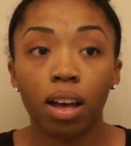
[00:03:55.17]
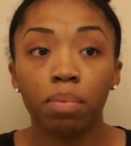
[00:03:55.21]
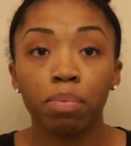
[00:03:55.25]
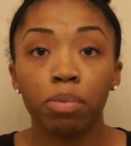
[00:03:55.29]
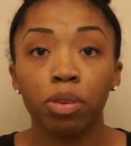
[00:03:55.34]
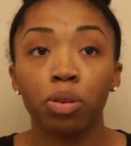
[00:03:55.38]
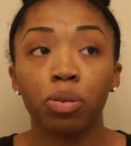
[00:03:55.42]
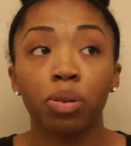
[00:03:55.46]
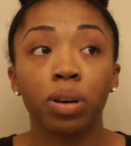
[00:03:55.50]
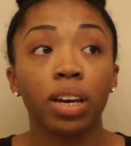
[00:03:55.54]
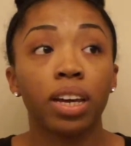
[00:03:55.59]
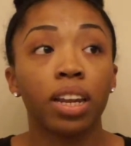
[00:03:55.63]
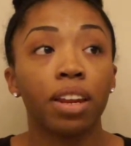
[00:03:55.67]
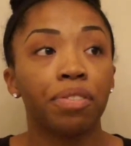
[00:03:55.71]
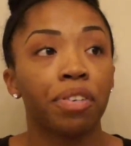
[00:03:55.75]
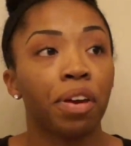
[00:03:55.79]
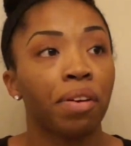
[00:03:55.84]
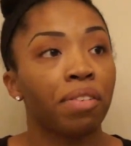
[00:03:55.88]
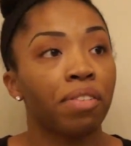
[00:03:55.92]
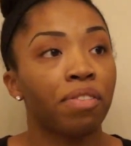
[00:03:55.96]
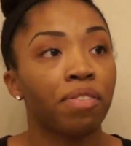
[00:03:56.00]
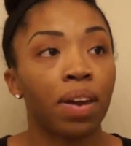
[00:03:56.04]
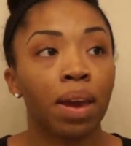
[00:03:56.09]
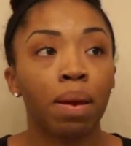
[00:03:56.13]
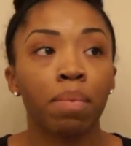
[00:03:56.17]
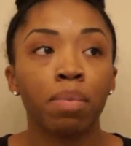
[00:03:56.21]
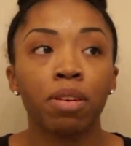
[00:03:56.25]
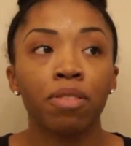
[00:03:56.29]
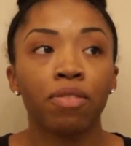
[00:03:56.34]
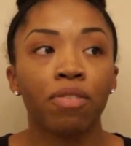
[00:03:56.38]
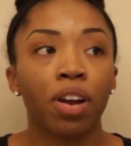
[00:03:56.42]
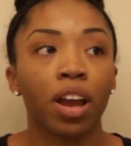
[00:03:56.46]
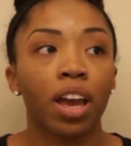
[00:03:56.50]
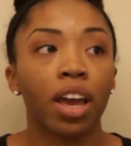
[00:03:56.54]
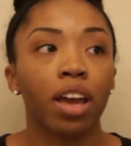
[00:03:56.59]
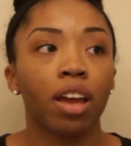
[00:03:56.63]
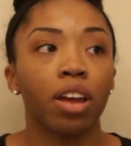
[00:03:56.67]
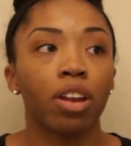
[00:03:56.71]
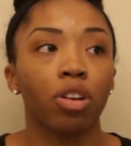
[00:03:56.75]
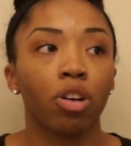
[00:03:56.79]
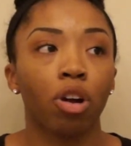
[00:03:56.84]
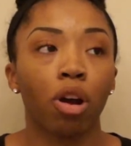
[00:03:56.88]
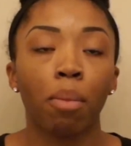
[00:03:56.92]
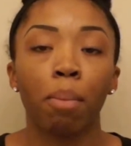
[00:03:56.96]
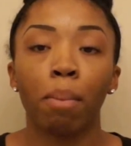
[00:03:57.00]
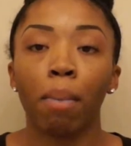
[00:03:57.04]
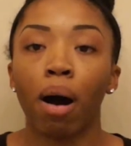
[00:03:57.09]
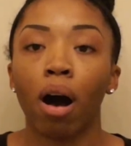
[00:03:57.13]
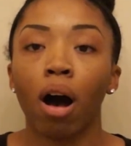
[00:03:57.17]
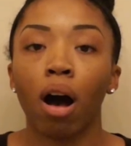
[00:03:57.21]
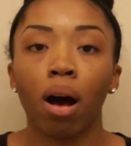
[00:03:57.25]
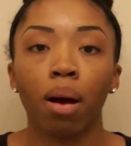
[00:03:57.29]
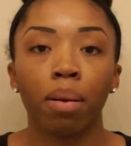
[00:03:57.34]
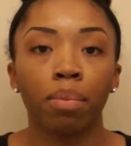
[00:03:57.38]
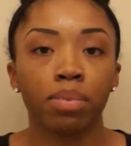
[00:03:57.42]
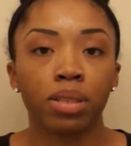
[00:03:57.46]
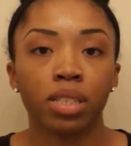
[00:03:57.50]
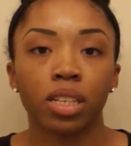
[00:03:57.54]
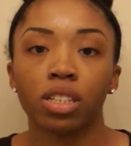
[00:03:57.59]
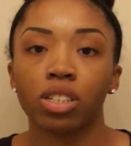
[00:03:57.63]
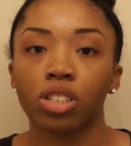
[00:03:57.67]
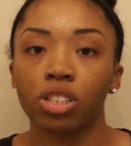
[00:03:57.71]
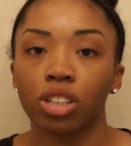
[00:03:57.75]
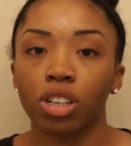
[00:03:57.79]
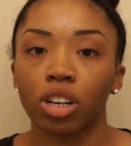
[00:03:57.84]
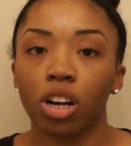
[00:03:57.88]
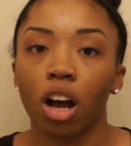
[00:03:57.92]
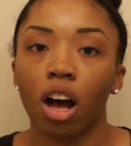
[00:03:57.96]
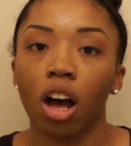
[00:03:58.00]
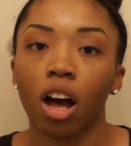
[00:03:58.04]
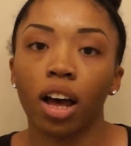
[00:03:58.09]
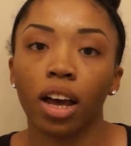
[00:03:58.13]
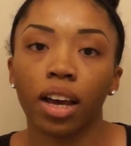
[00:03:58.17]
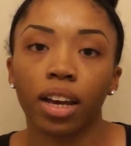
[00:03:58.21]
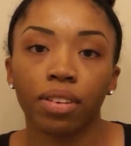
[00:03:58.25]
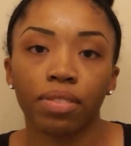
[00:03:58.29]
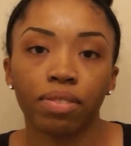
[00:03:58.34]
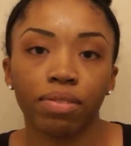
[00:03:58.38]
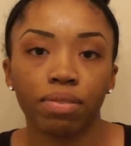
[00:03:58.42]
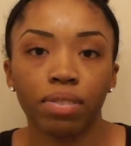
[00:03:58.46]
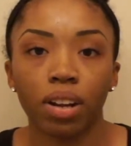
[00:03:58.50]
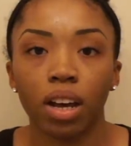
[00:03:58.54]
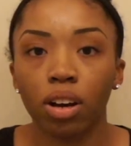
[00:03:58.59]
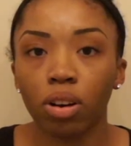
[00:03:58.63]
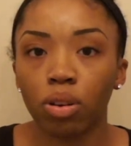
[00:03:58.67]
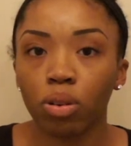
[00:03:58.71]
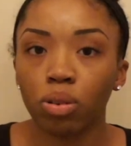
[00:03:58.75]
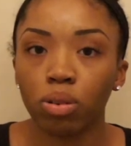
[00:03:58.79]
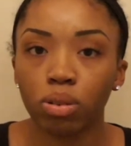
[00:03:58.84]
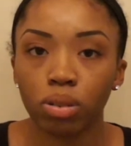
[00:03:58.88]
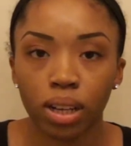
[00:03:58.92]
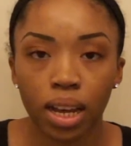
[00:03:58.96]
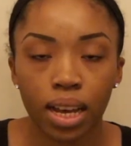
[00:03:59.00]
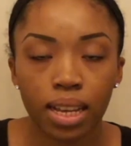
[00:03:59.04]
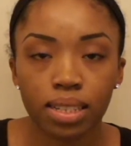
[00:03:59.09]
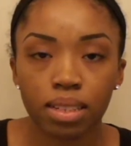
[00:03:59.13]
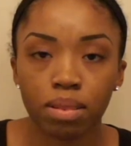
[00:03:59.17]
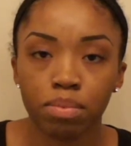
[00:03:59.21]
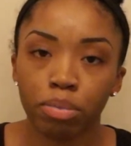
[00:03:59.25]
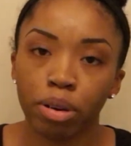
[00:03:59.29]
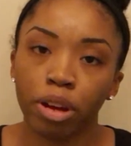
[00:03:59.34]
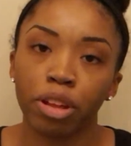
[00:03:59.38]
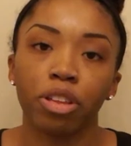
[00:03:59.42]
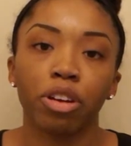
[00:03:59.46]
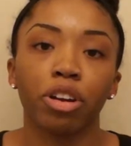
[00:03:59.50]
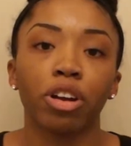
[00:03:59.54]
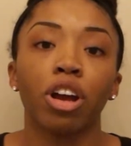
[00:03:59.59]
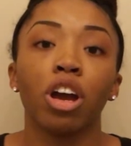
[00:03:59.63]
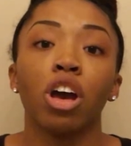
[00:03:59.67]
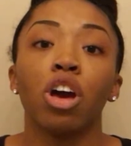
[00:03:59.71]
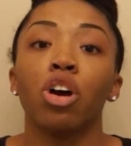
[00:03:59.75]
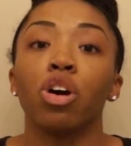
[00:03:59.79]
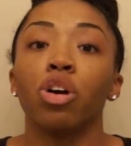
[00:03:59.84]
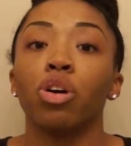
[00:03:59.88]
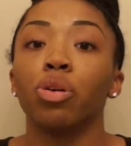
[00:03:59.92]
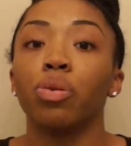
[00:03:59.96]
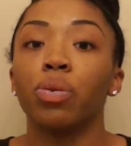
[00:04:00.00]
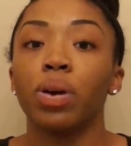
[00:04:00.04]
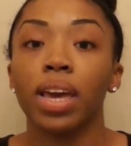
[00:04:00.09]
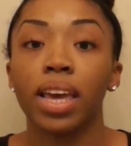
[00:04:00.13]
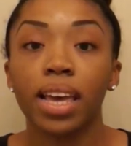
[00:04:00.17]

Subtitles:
You could, if you have a family friend or a mom, sister, aunt, uncle, cousin, brother who